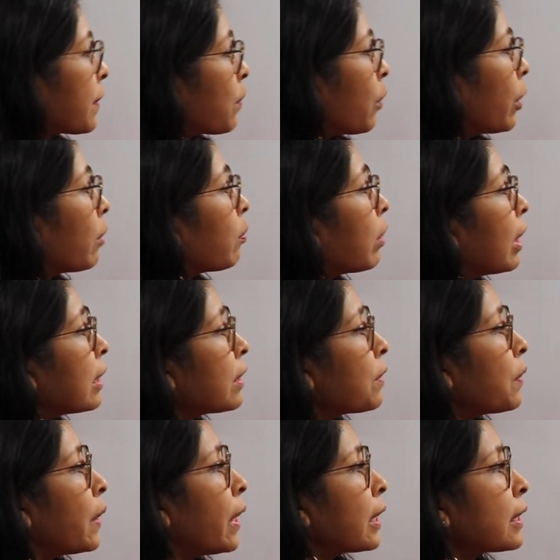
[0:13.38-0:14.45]
squared plus
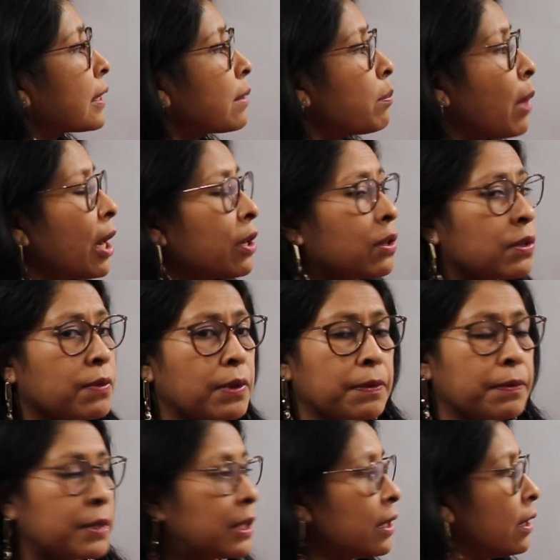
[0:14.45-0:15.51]
3x minus
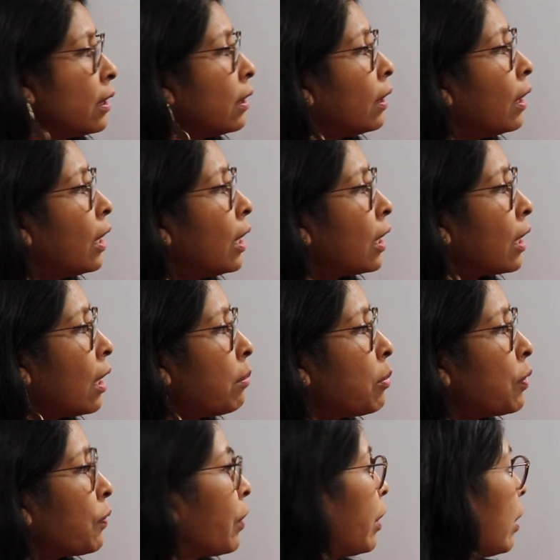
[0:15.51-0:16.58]
15 can
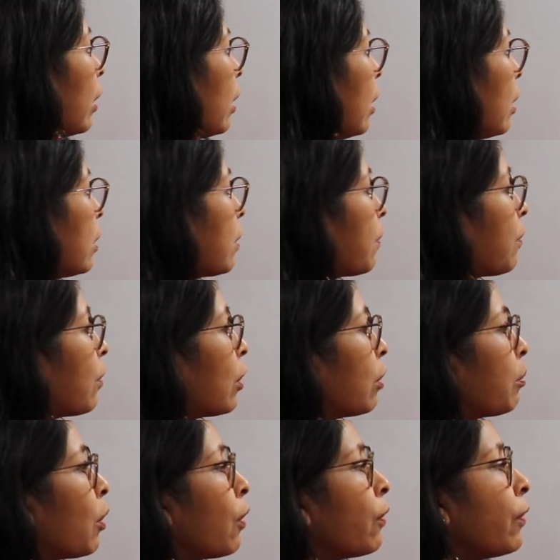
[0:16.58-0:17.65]
be written in the
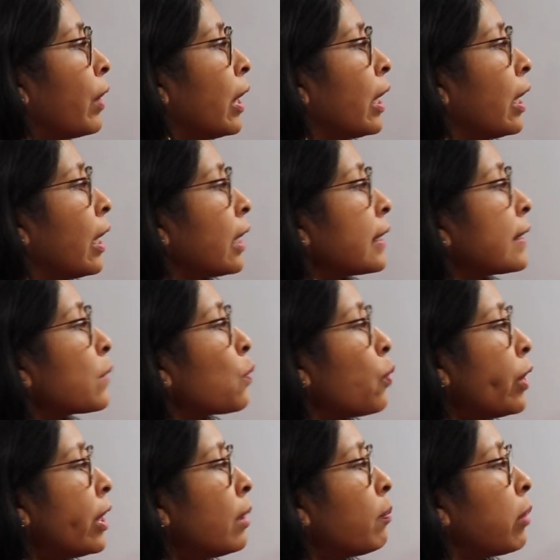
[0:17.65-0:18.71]
form of ax
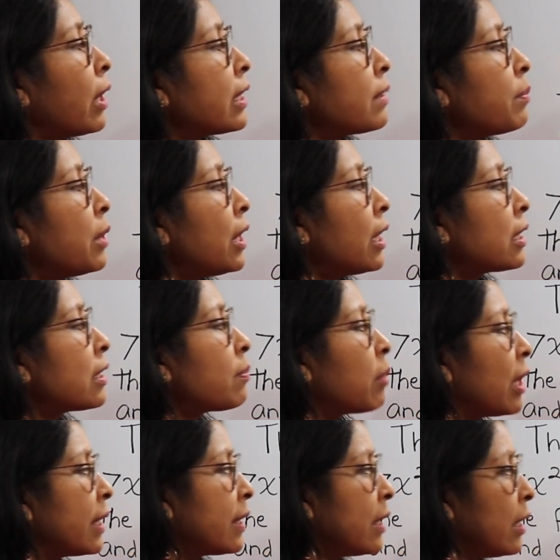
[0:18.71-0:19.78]
squared plus bx
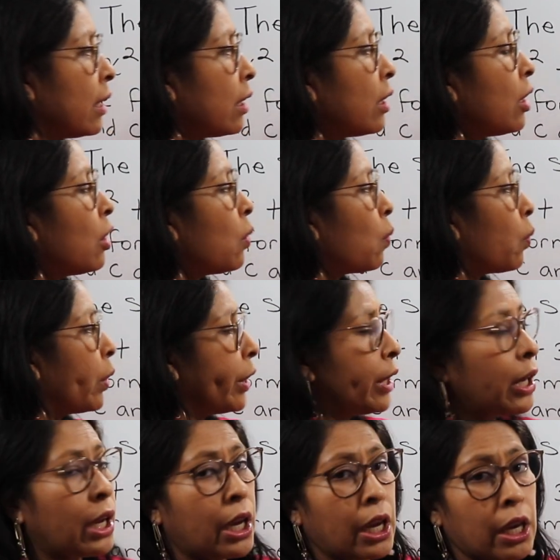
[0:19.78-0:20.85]
plus c, where
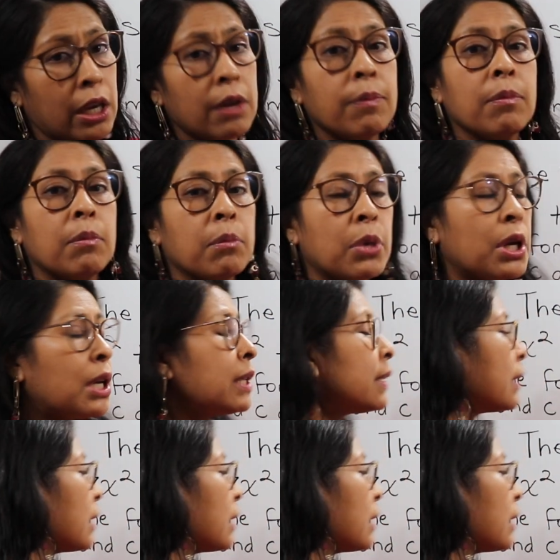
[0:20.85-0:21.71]
a, b, and